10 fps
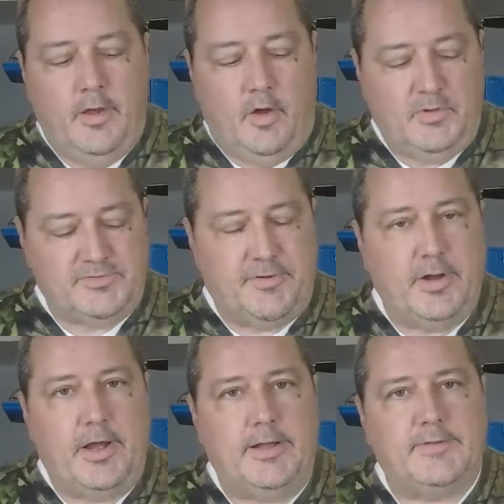Almost
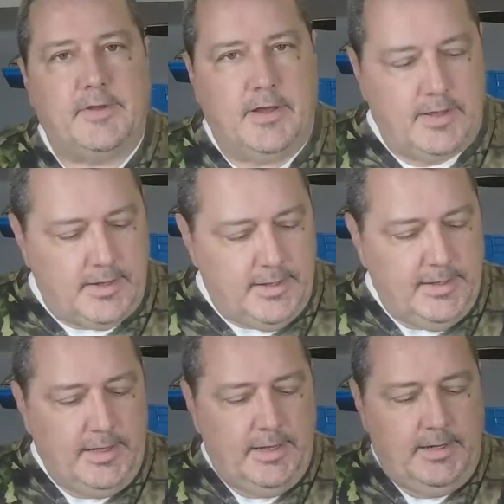forgot,
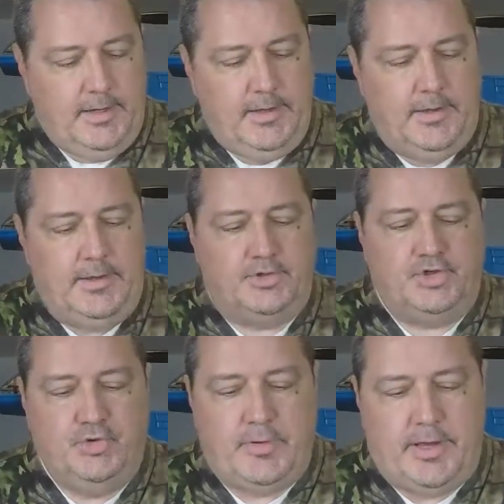in any
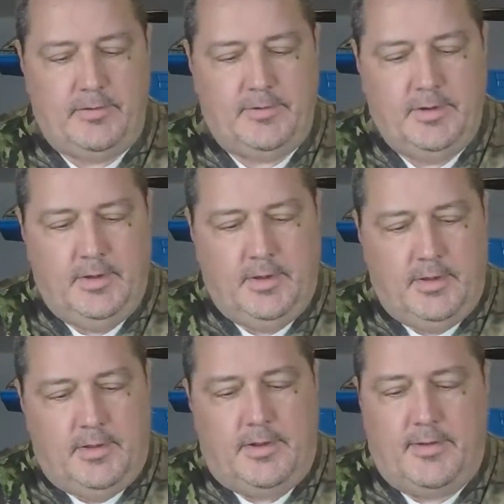shootout,
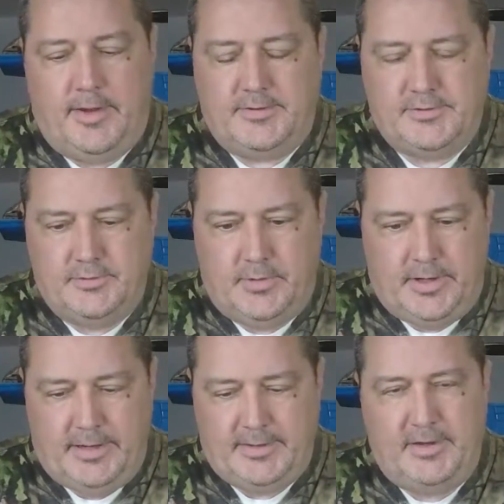I like to
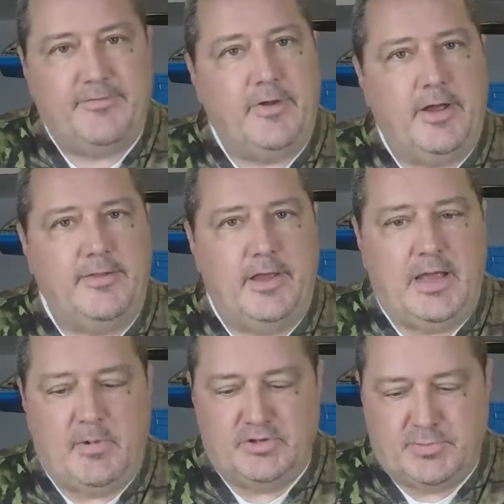identify the
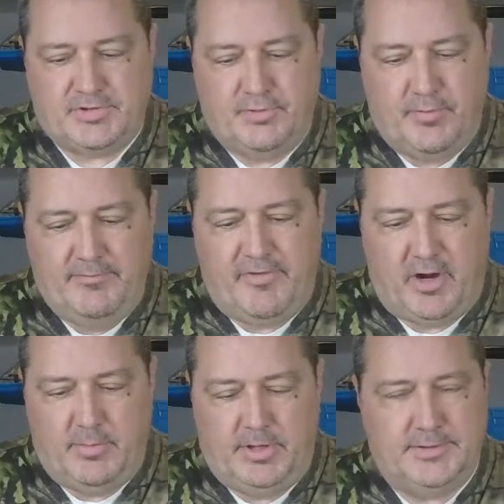ammo, especially in
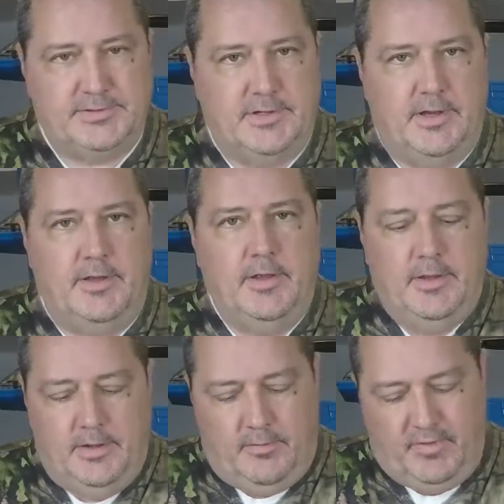rimfire, because
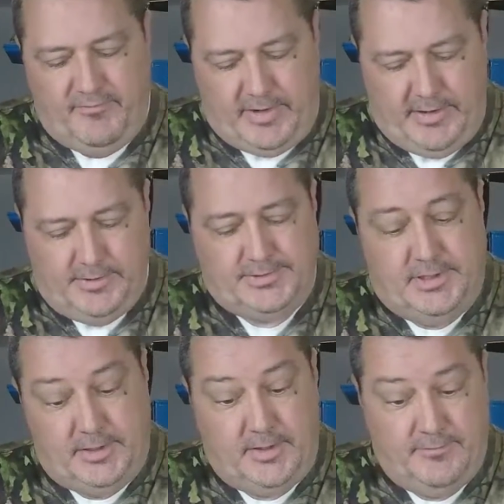rimfires
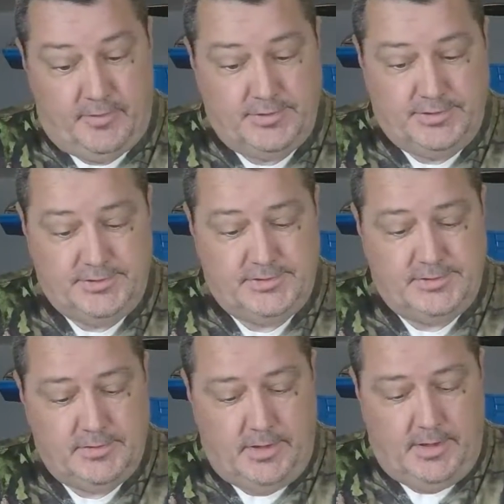and conversions
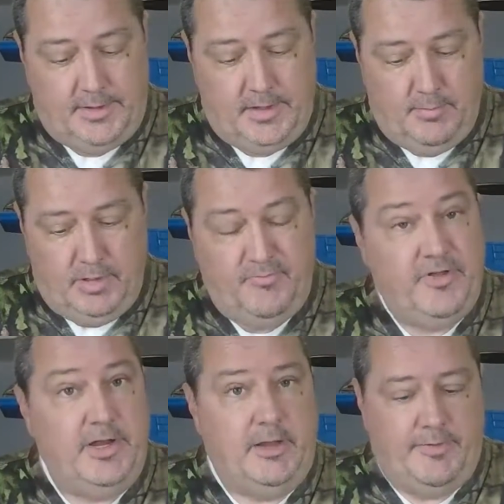can be
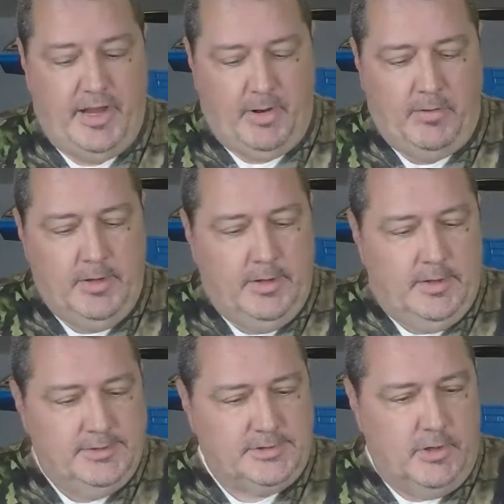finicky with ammo.
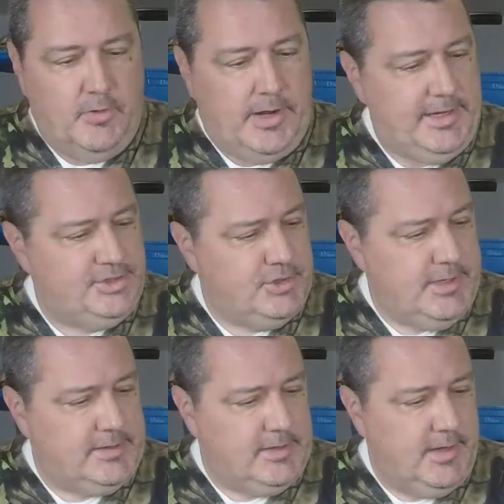So I
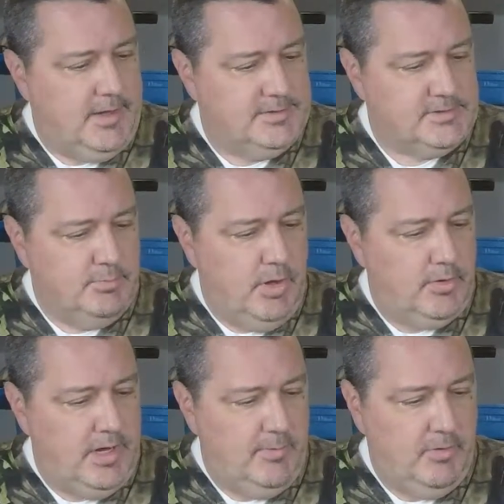shot some
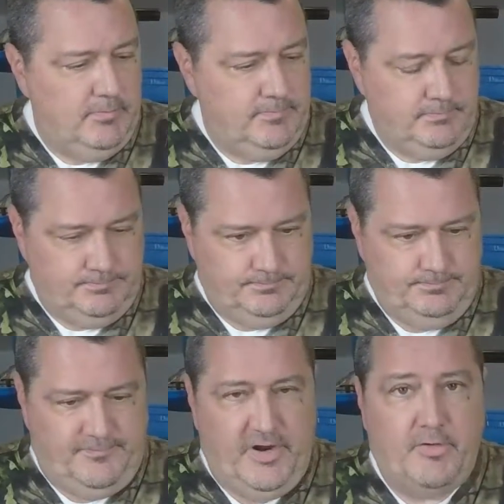bulk ammo.
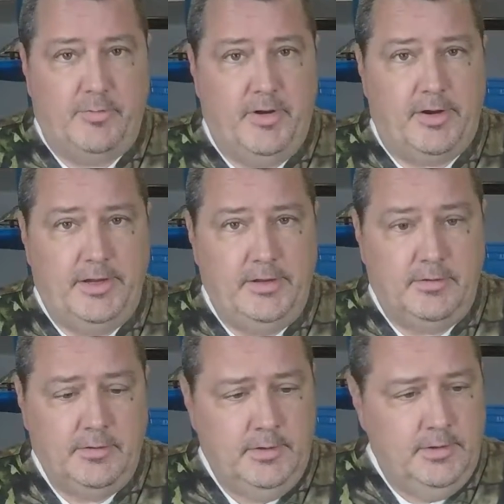Federal American Eagle.